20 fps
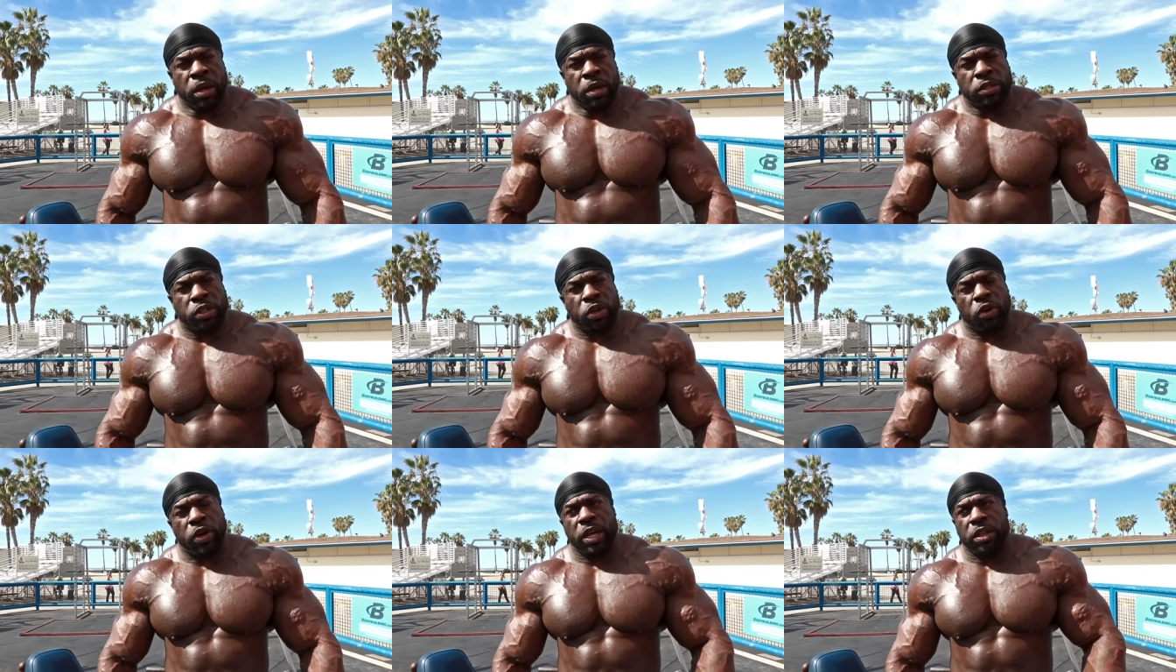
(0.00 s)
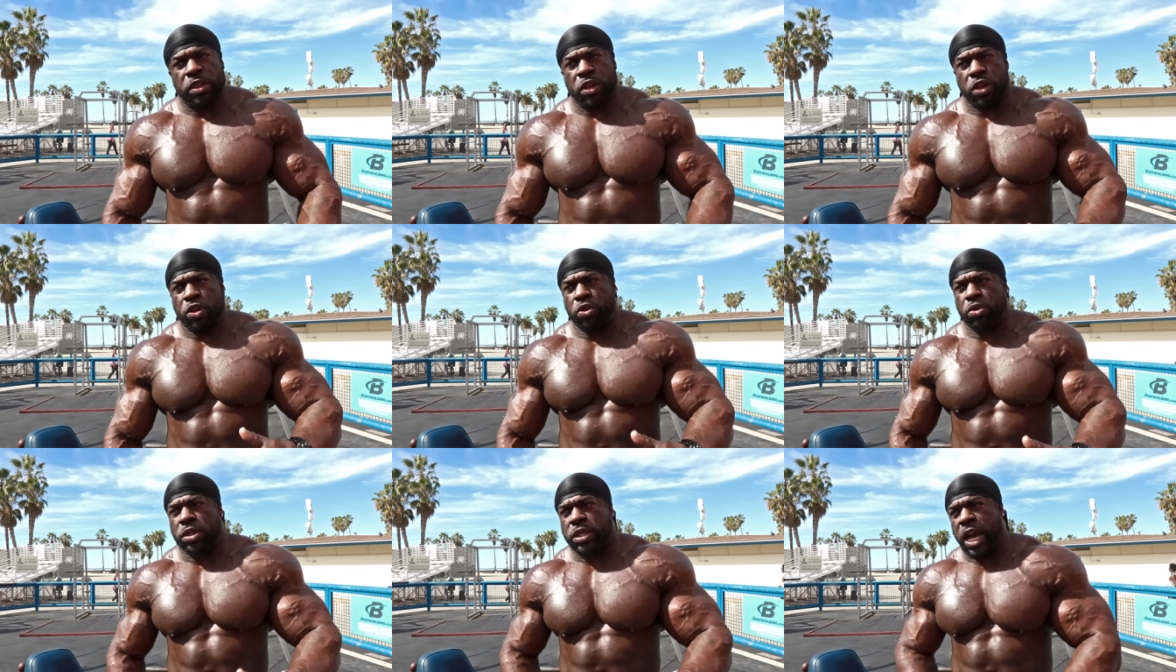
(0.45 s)
So either
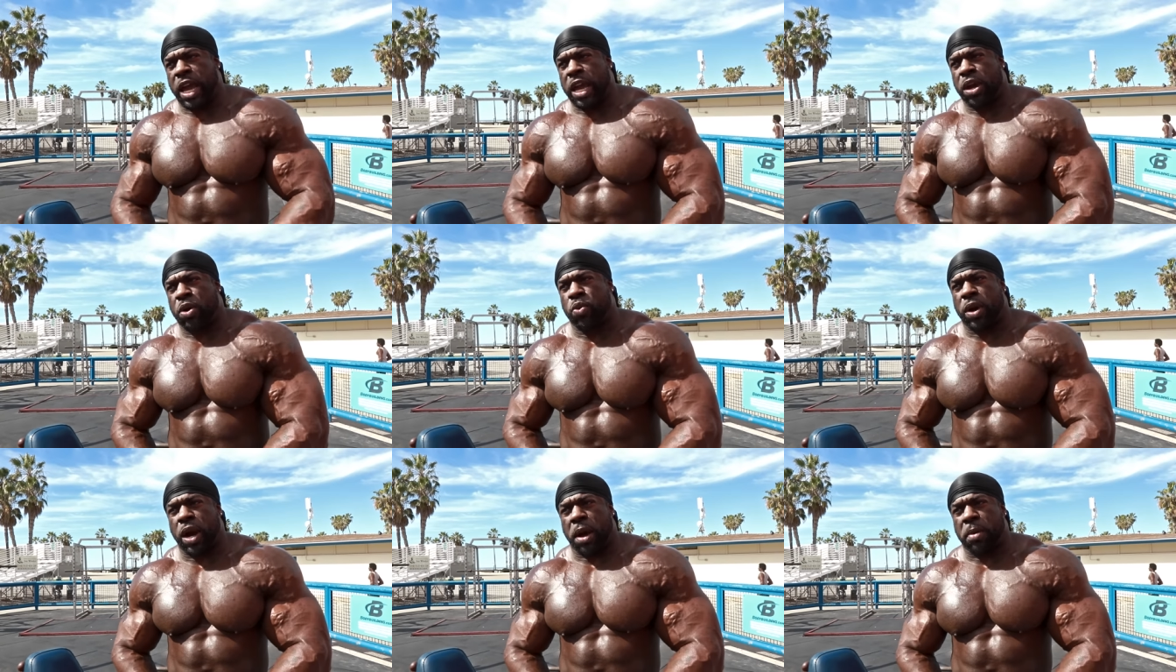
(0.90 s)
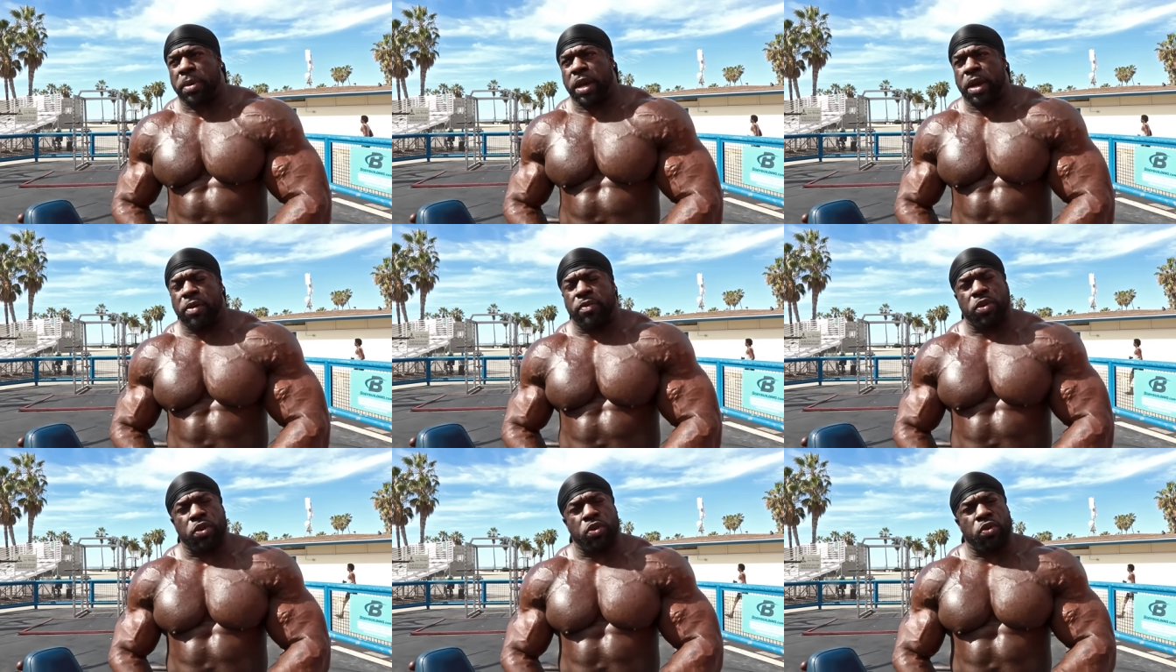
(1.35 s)
you take what I'm
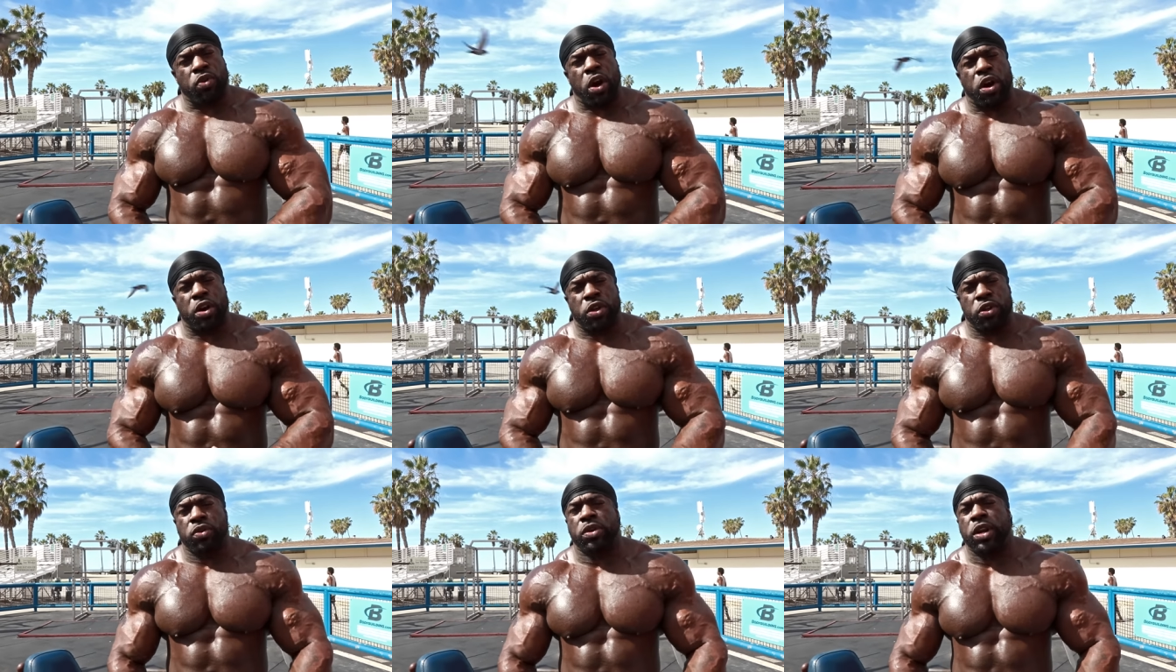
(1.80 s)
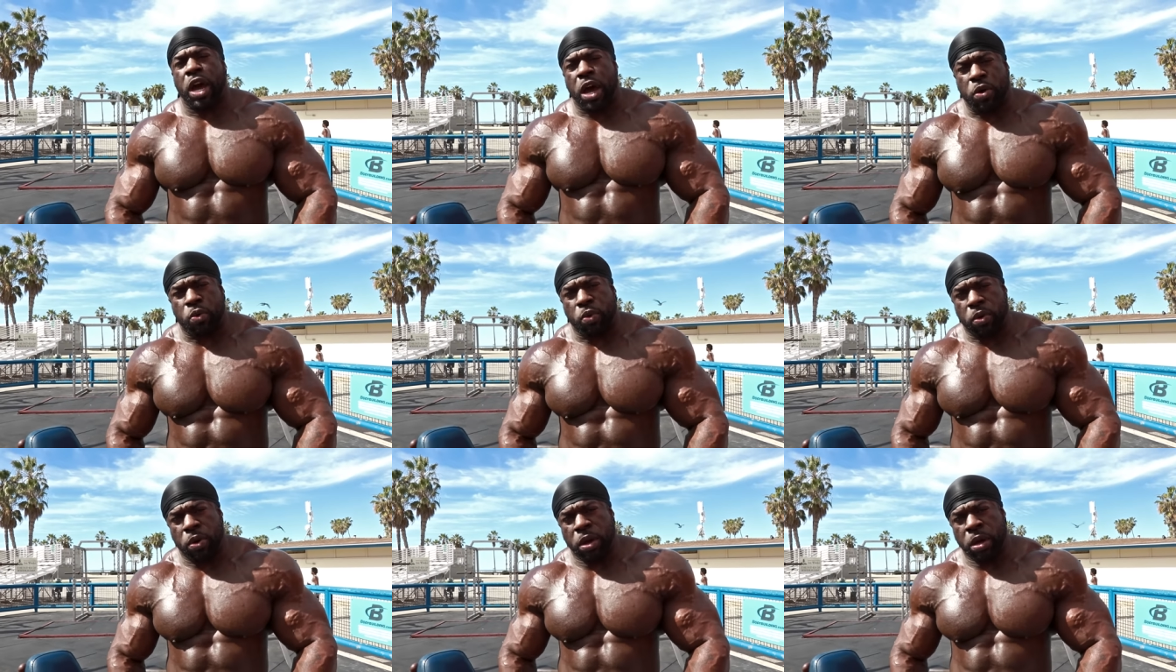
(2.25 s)
giving you or you
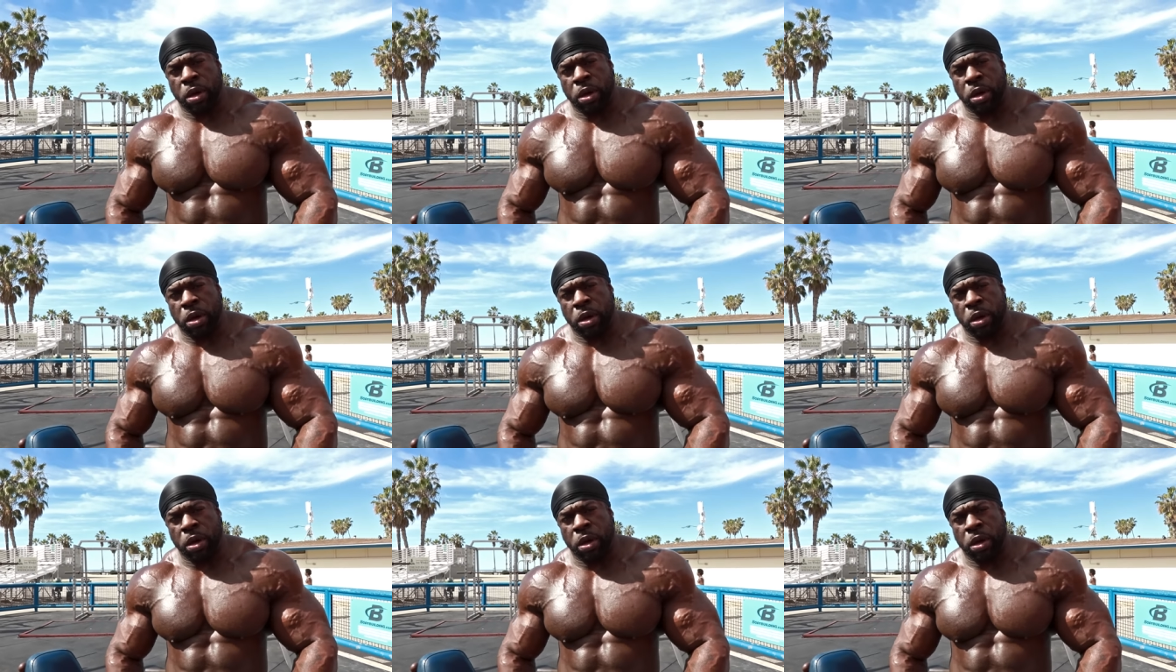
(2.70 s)
don't.